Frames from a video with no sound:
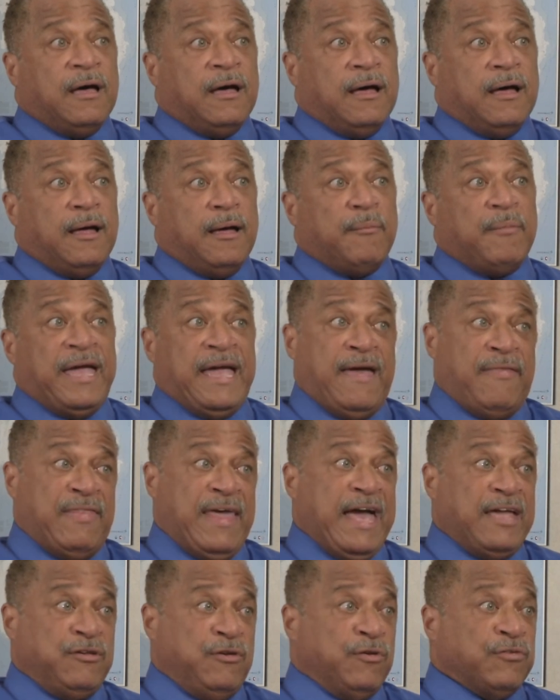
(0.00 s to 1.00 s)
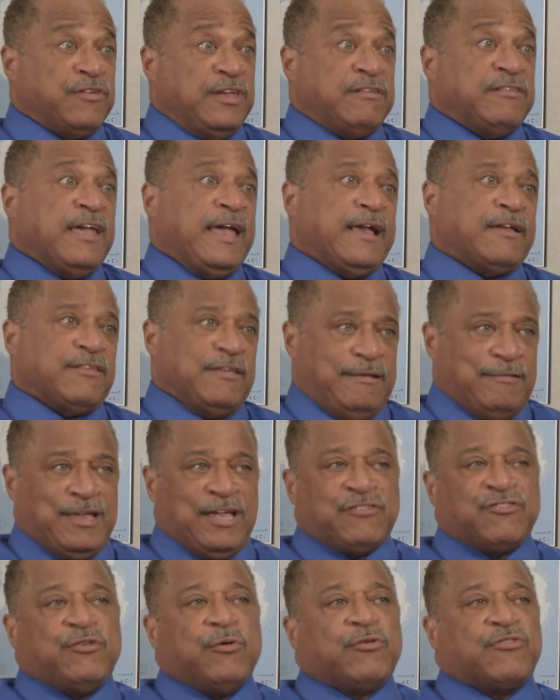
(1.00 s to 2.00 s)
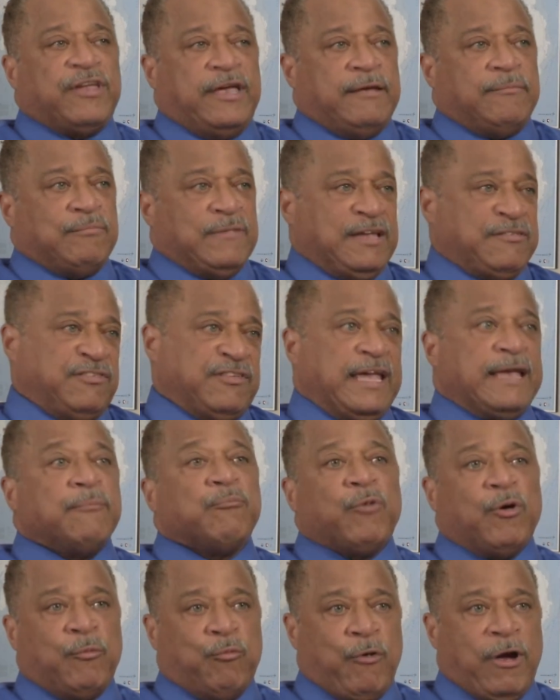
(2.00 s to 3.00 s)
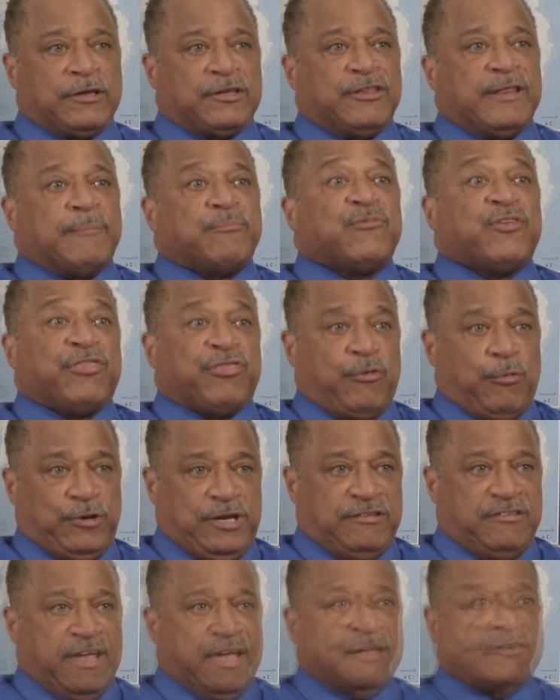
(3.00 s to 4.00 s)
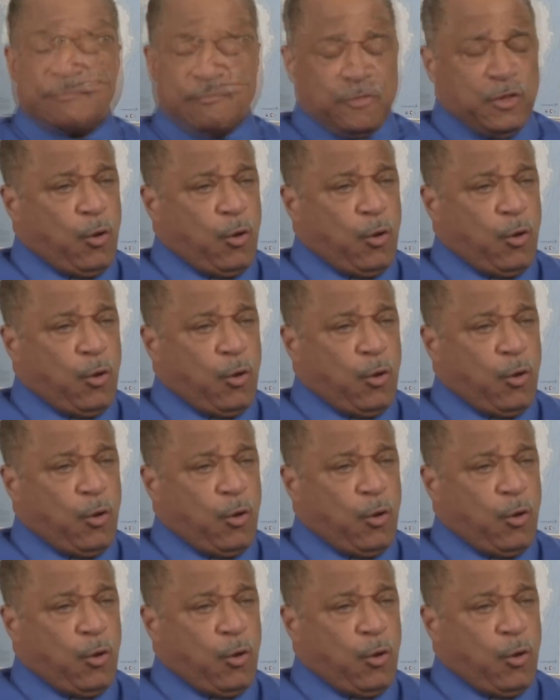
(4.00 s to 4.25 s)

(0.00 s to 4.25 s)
And that usually let's say, we'll round it up to 30 days.